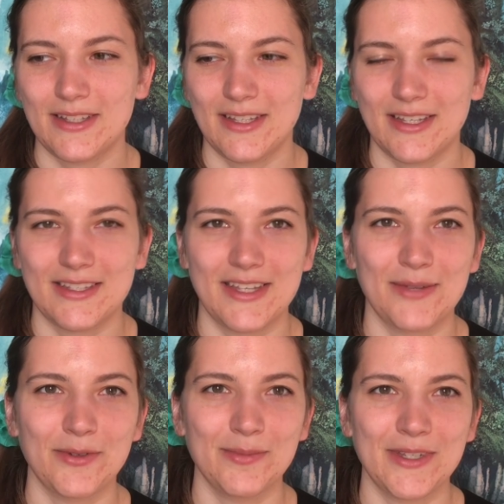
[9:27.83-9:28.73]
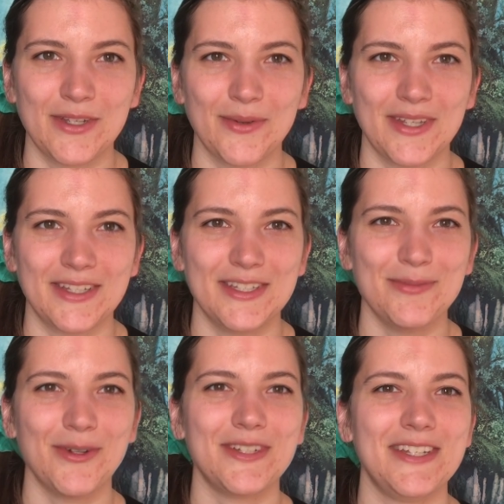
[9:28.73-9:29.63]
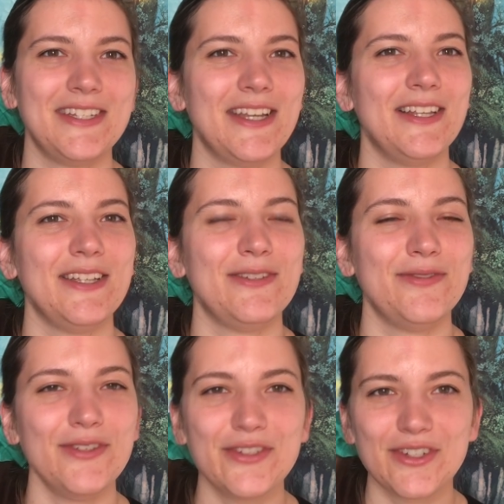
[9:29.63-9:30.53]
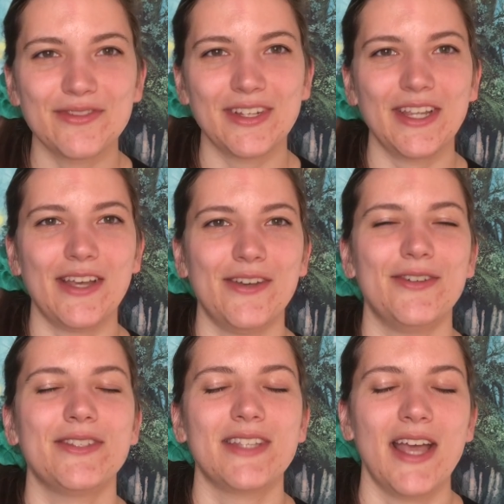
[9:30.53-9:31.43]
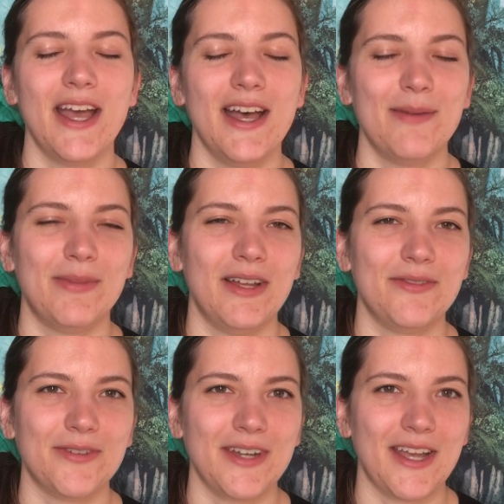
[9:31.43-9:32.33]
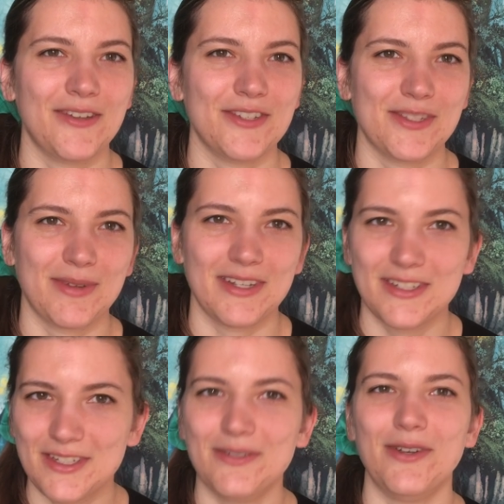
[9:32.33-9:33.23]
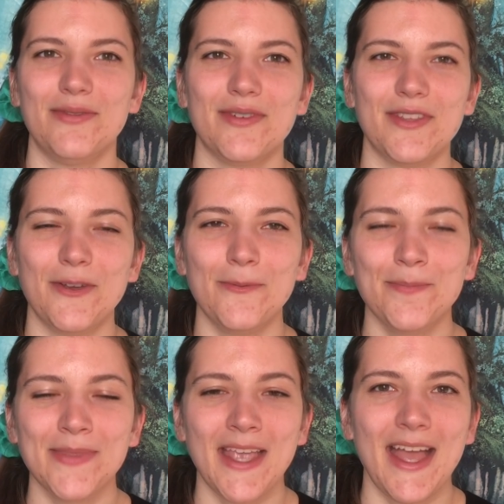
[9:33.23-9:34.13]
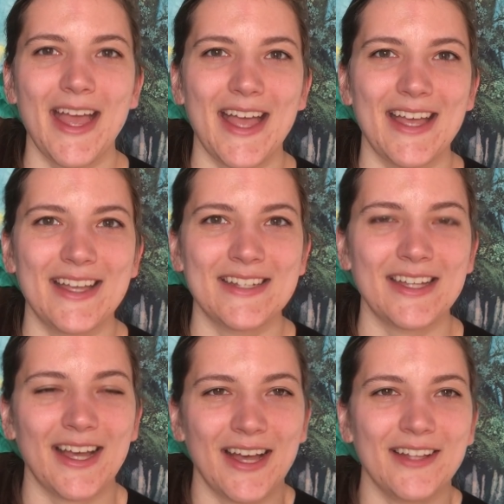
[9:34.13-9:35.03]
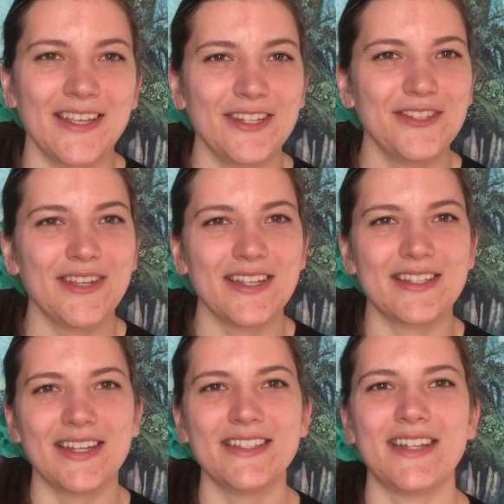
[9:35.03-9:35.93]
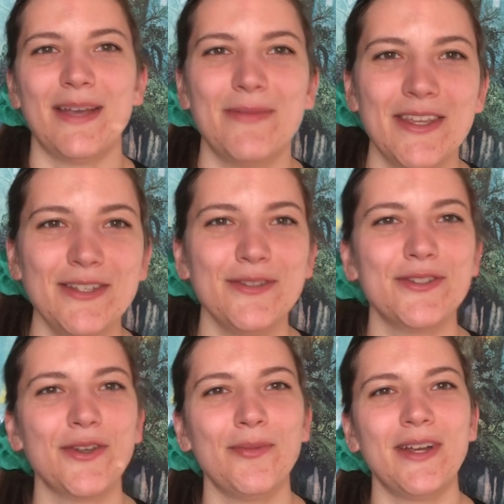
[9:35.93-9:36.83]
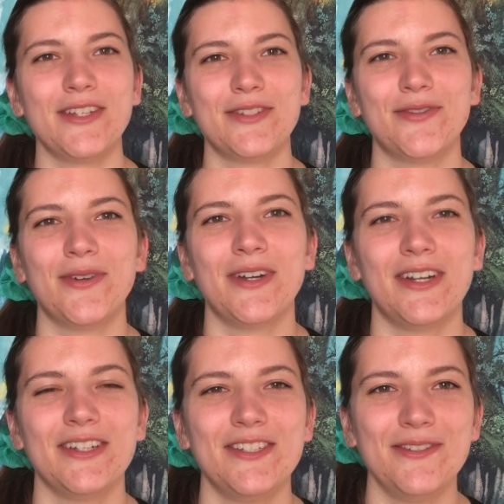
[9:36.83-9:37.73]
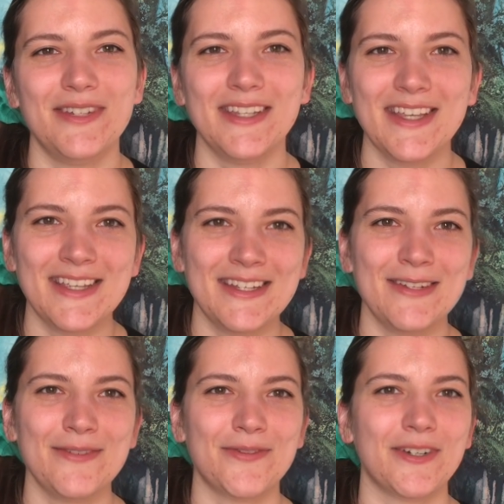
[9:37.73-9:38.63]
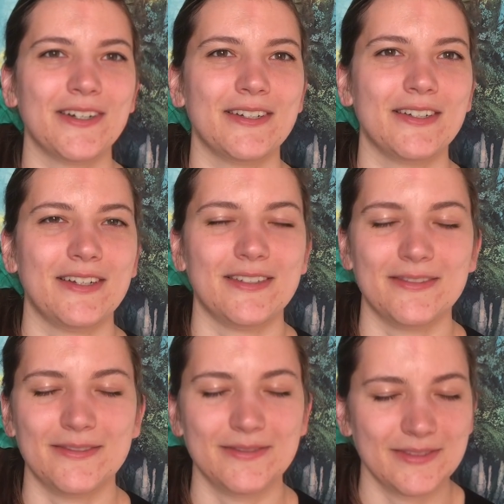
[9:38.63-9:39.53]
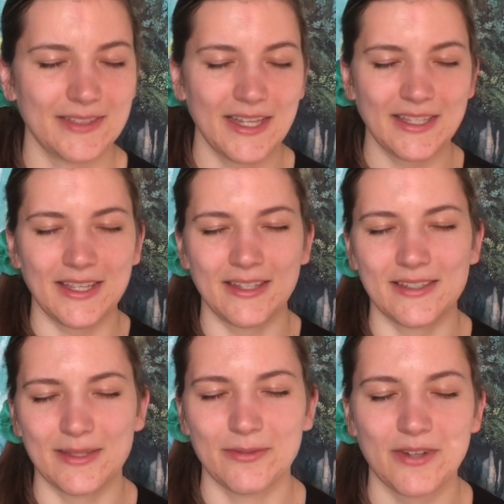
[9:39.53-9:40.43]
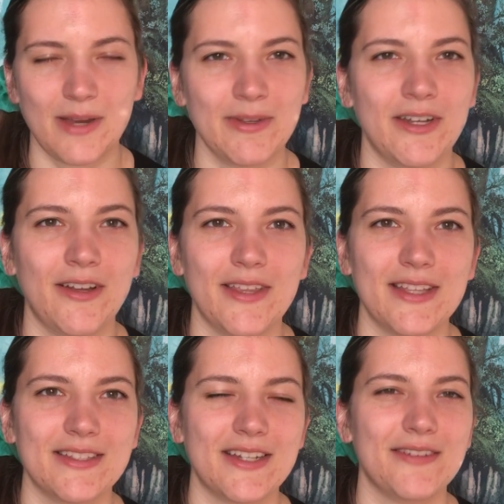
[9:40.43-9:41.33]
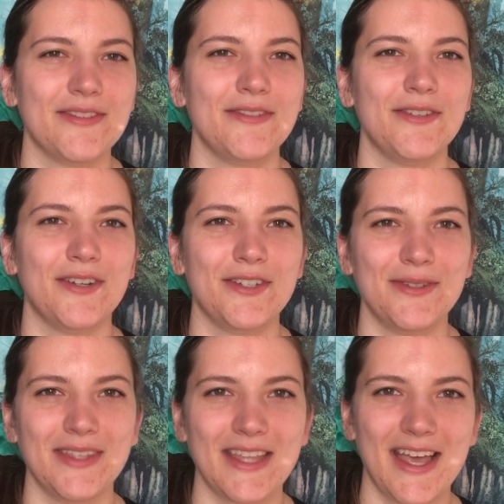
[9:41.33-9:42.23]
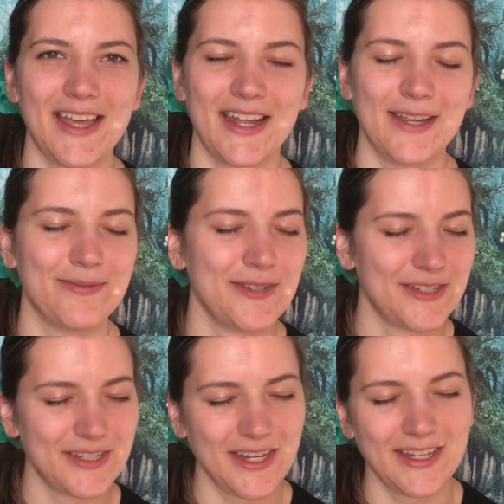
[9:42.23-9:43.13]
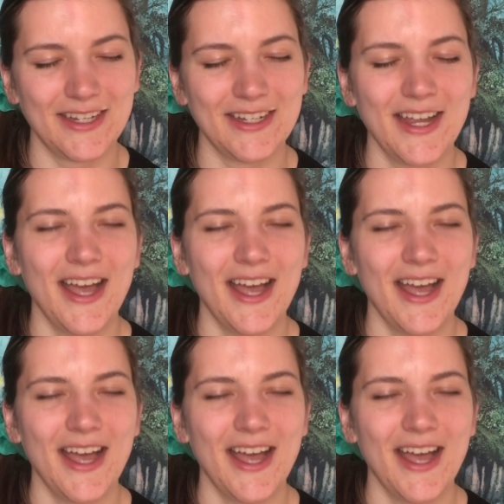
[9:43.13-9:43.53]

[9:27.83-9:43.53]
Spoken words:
Like I said, will be going into more detail in future videos, but for now, just wanted to do an overview. And I'll catch you guys next time. Thank you so much for tuning in, for liking and subscribing and all that stuff. If you are doing that, I appreciate it.